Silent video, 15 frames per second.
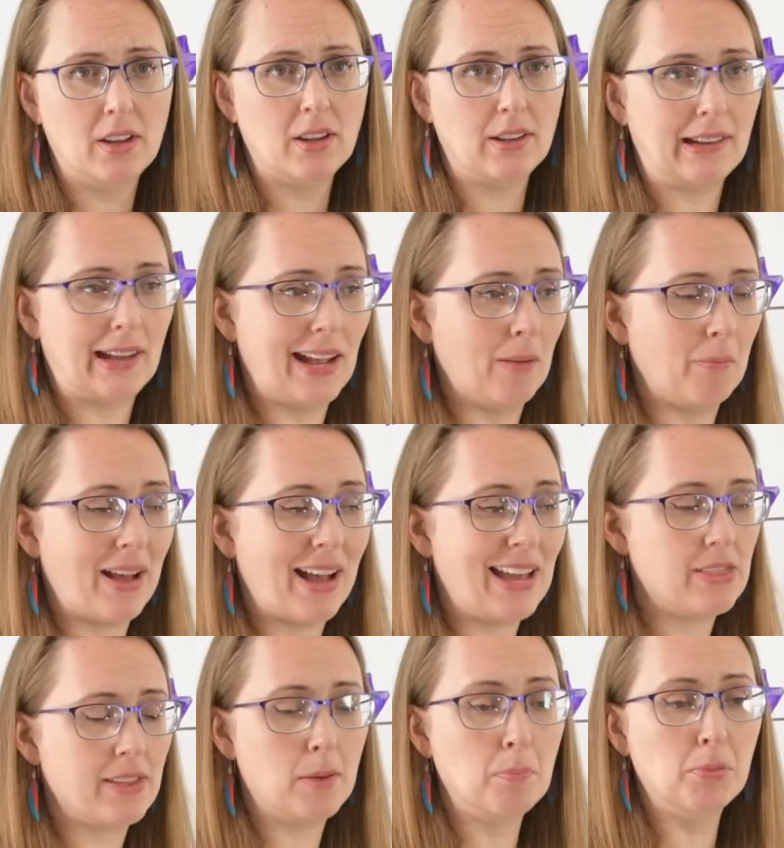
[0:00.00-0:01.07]
Um, I
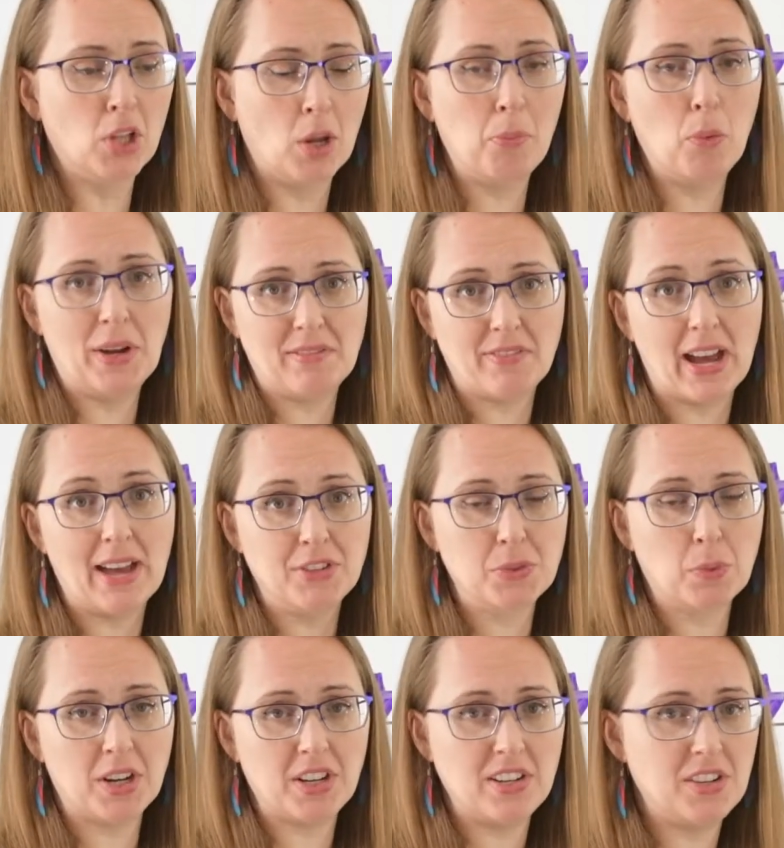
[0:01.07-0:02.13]
think below 0.5 is
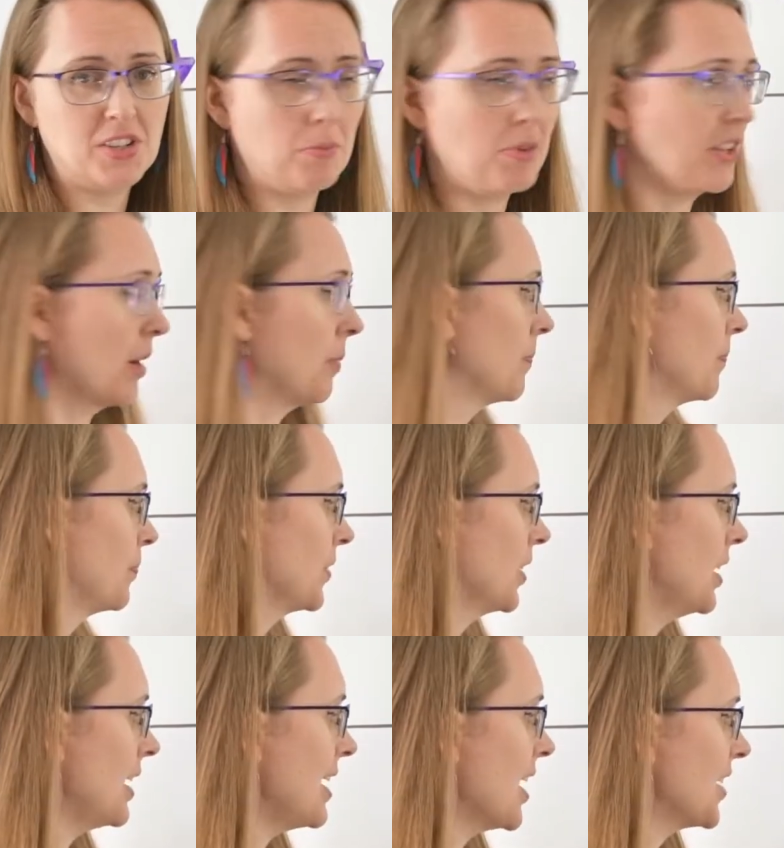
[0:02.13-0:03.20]
where you need to be though.
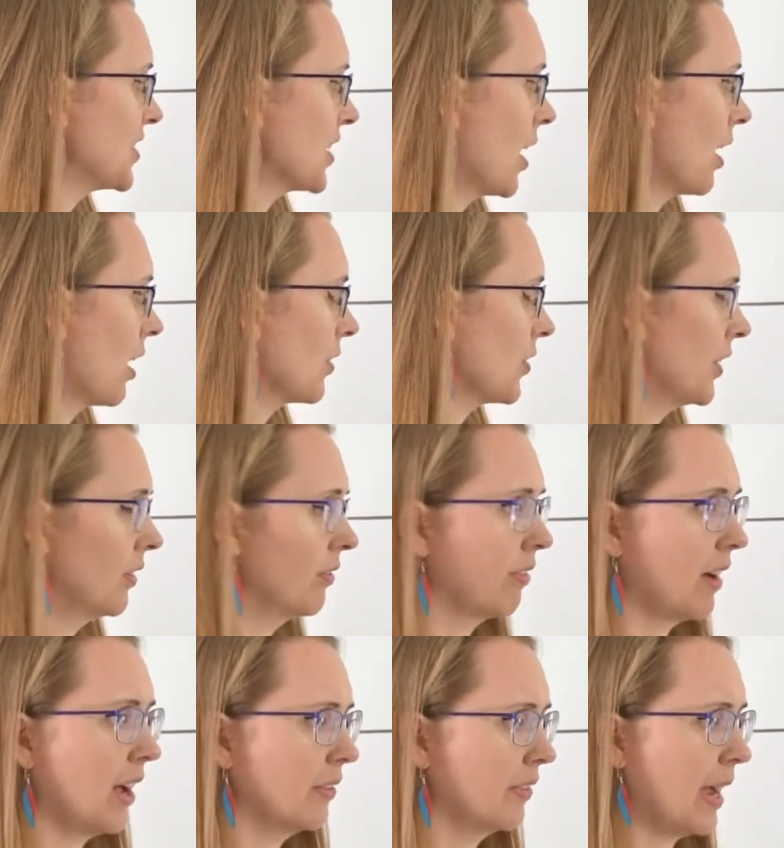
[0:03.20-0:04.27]
ESR, the
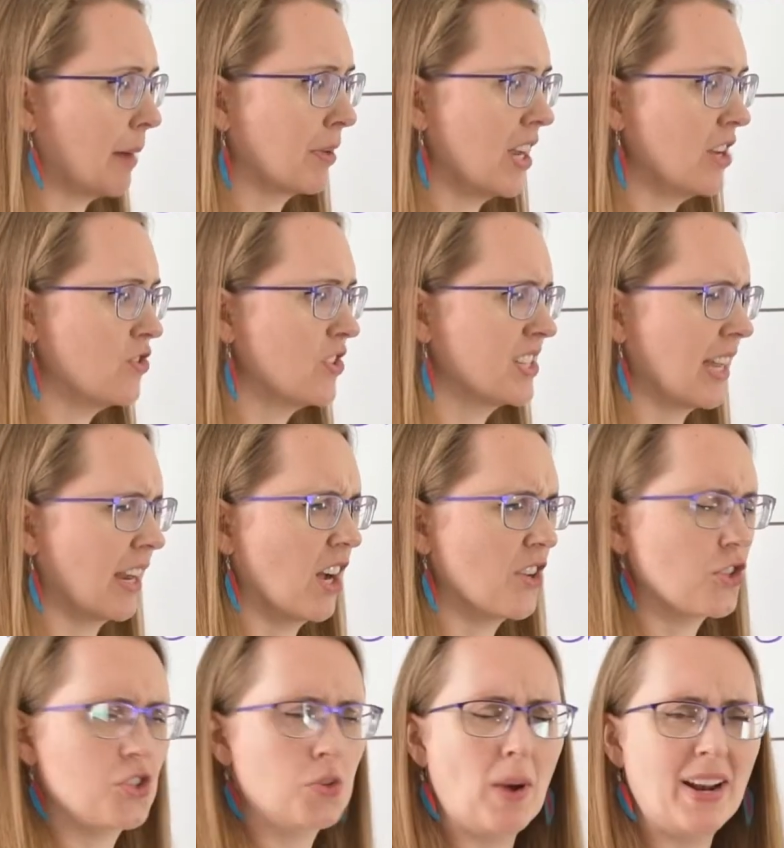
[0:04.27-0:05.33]
lab range is like under
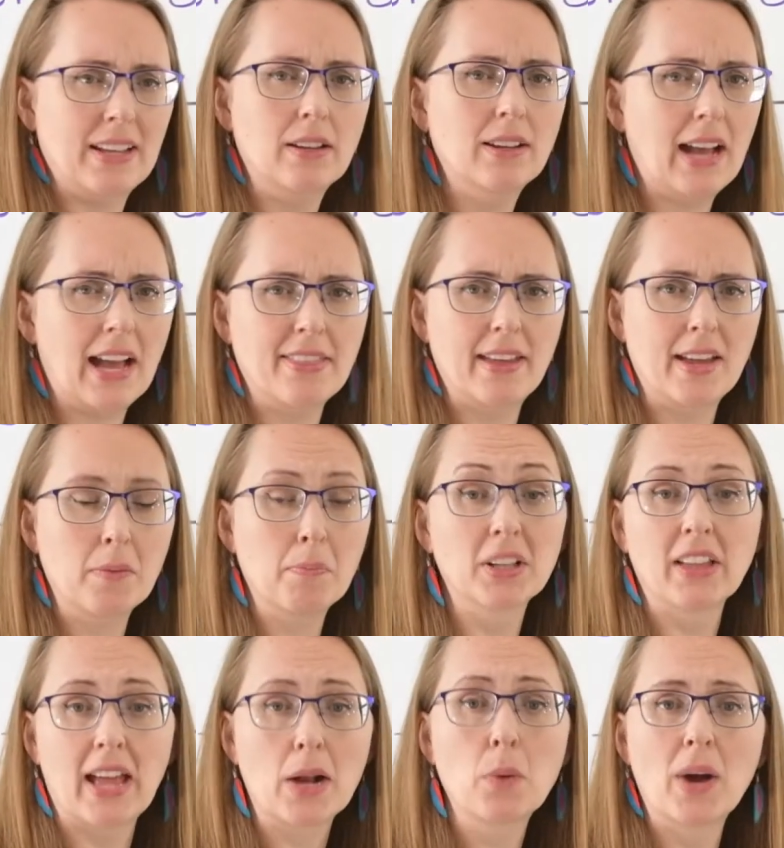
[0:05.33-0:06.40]
20, I think, but
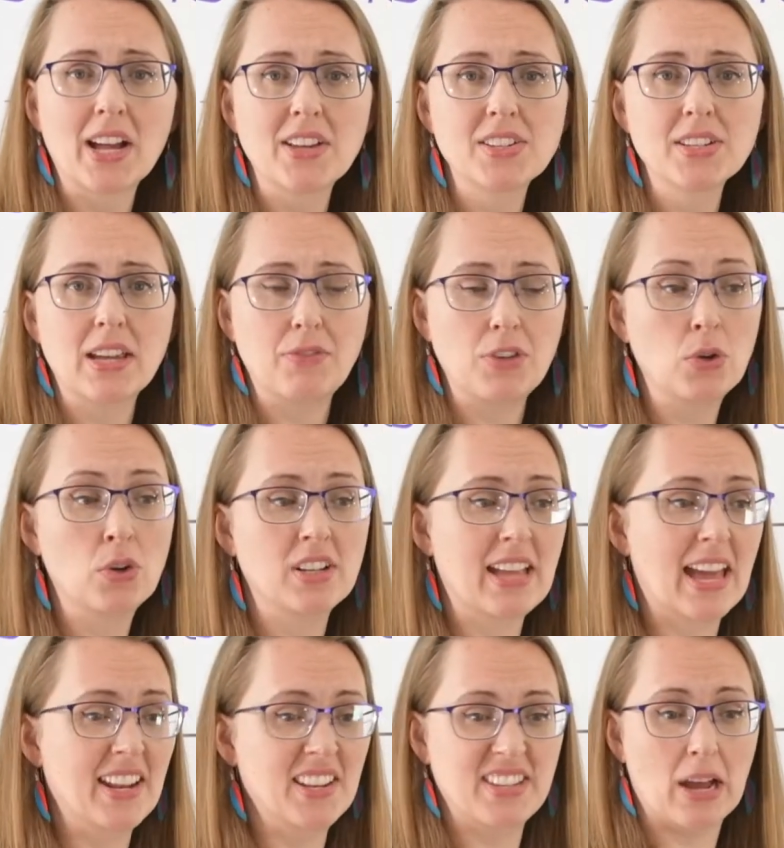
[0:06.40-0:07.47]
likewise, if you could
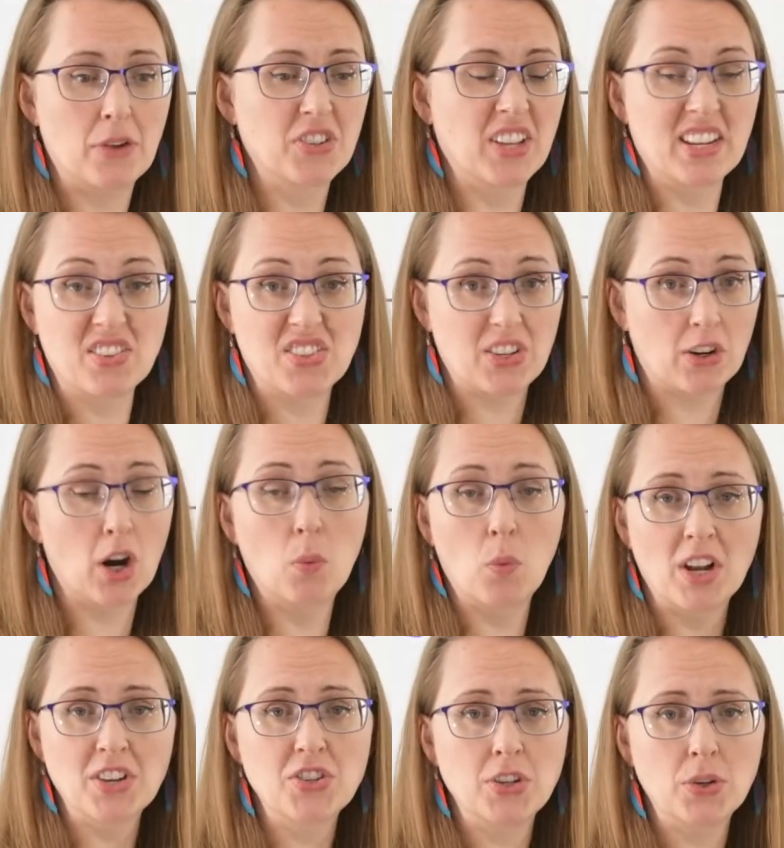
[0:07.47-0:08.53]
get it down to like 0,
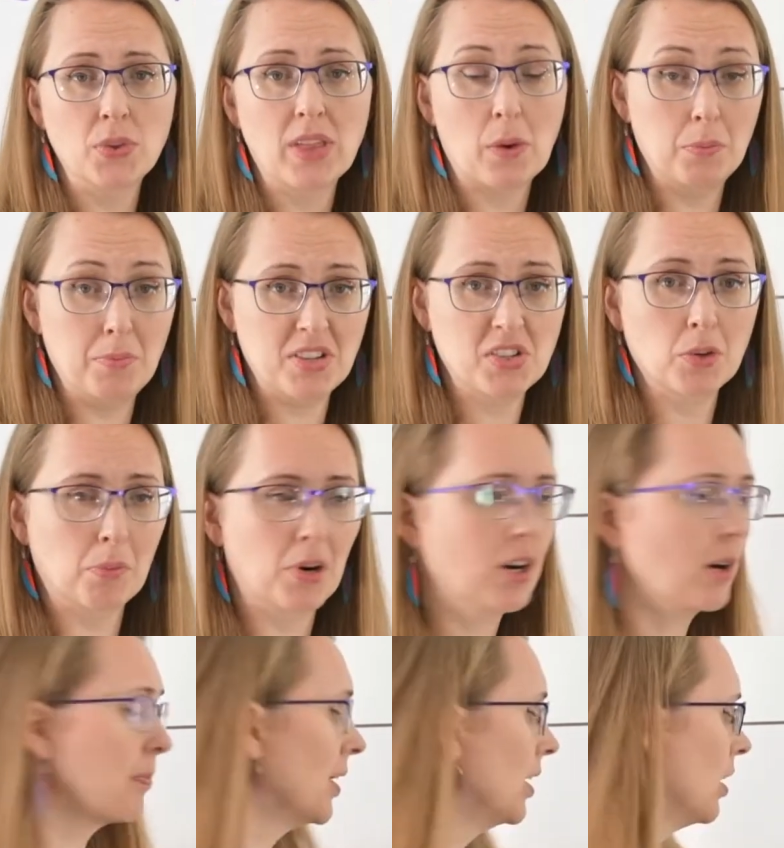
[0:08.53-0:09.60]
1, 2, that would be superb.